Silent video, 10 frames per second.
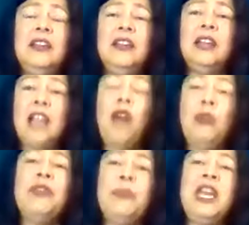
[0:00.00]
"Come
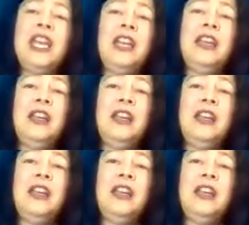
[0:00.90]
with me.